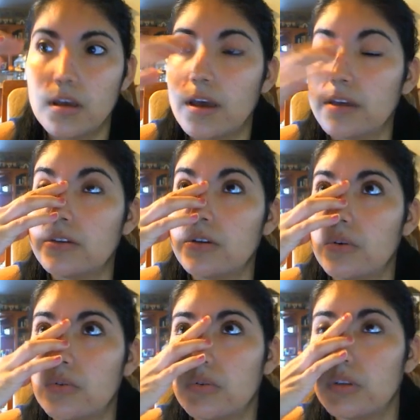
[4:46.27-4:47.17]
I
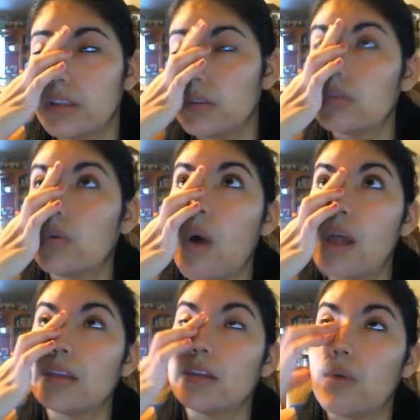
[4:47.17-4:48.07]
don't, the
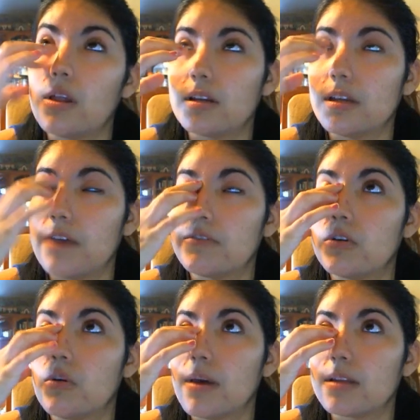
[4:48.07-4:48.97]
quality, I have to
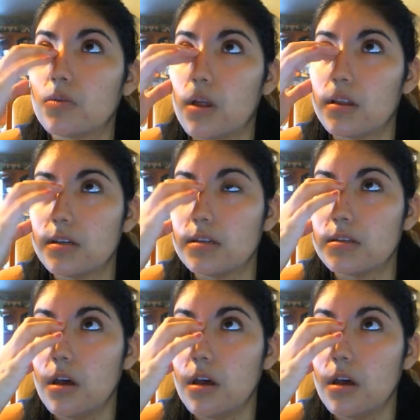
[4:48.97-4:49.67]
go back to qualities.